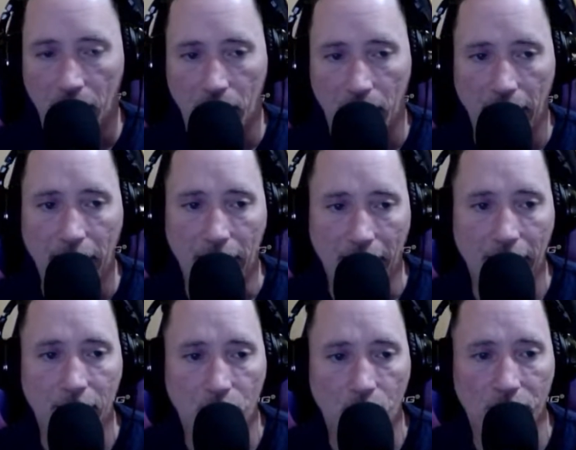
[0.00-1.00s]

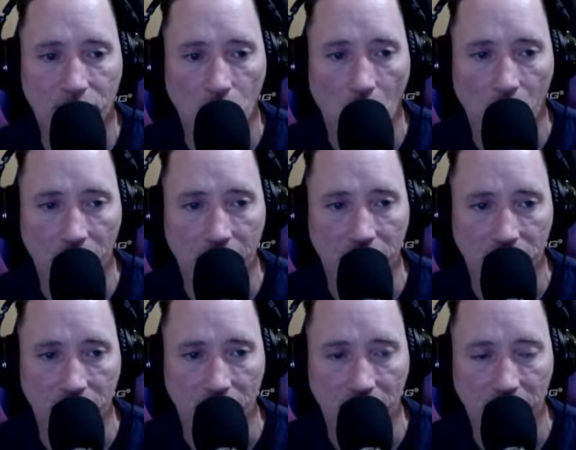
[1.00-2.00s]
He'd do his darndest
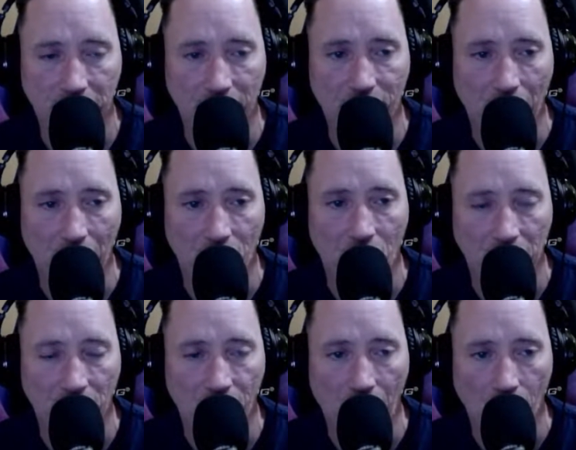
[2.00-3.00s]
to keep that money
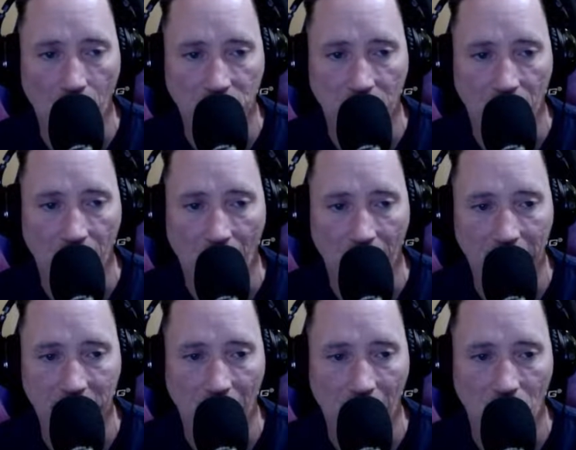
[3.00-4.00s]
and power somehow.
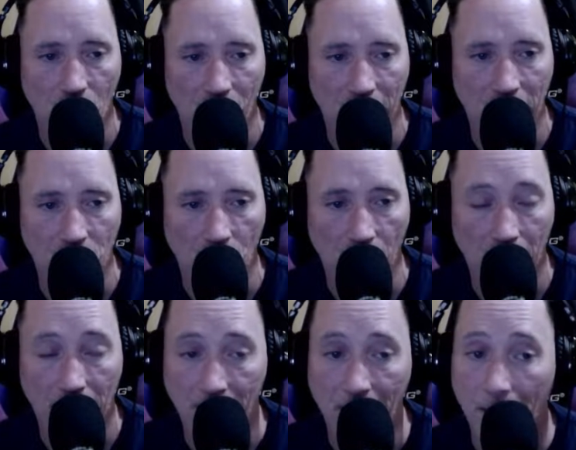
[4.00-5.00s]
He's not going anywhere.
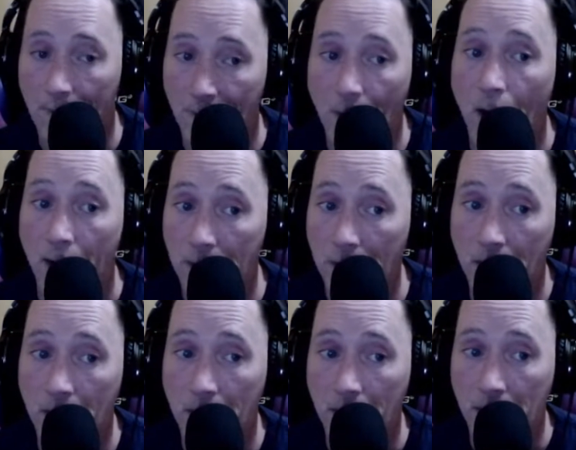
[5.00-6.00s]
But
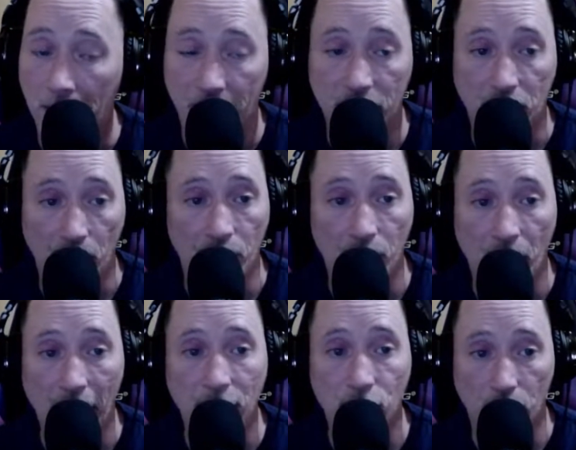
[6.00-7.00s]
it is a
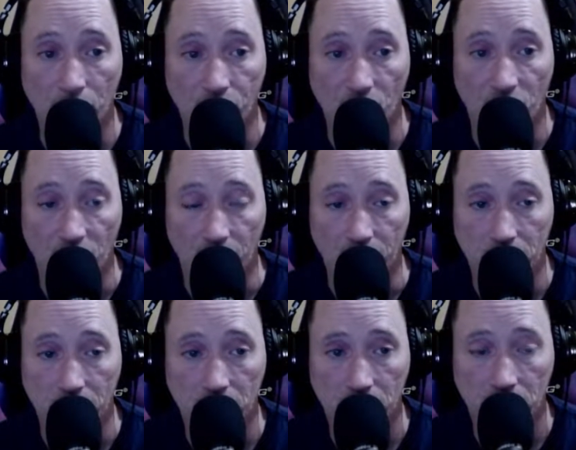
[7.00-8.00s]
major improvement.
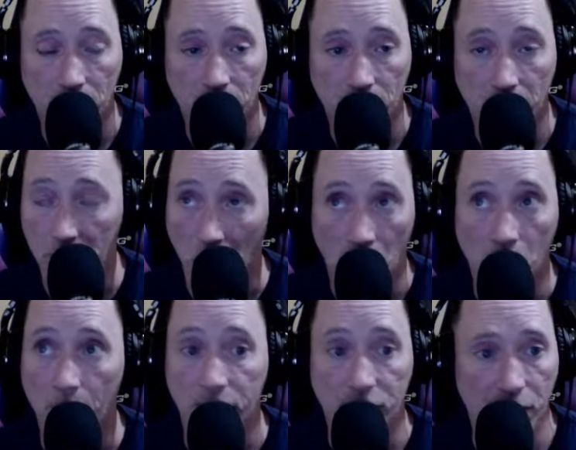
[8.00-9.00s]
It's
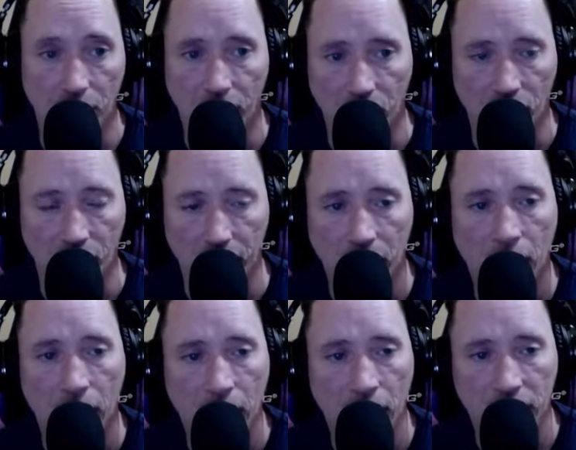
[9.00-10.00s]
100% improvement
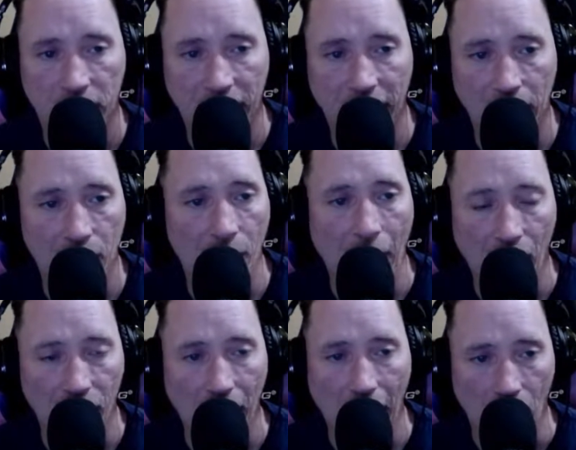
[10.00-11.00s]
to get him out
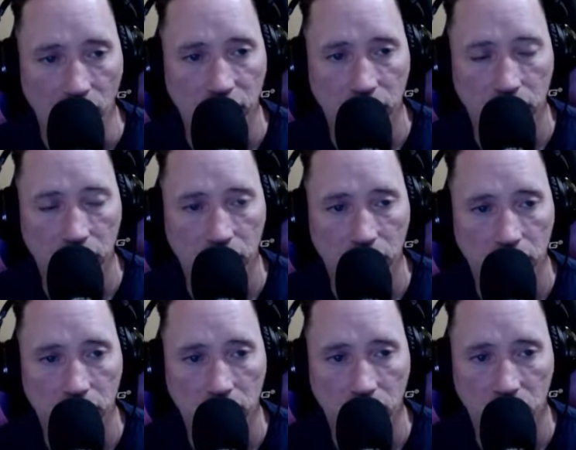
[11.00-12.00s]
of the House.
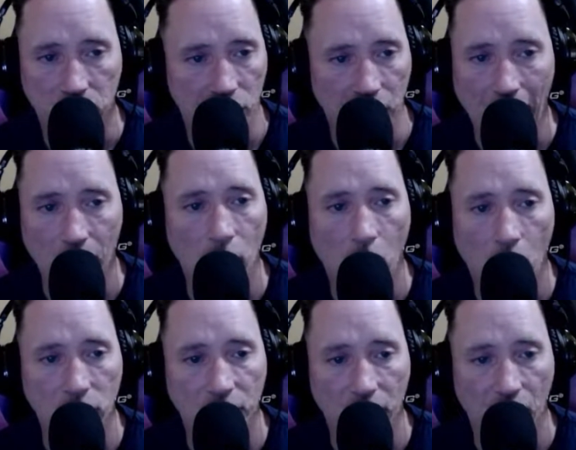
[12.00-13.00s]
Just out of the
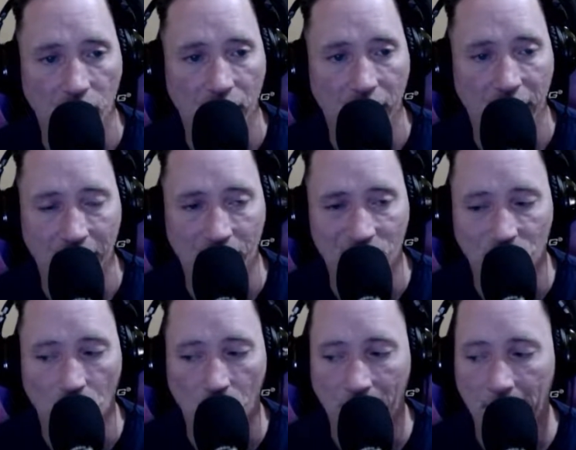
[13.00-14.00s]
halls of government in
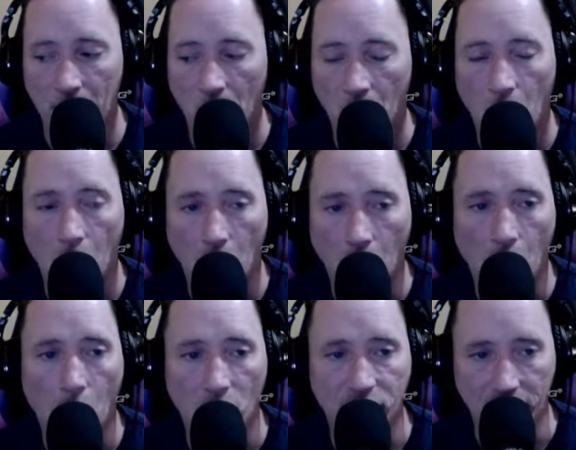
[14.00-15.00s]
Missouri
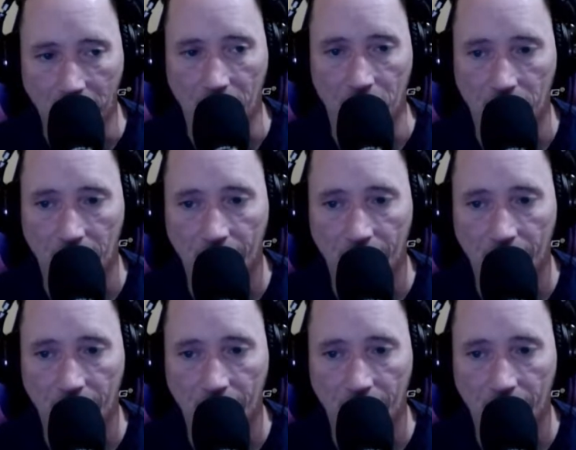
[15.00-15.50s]
altogether.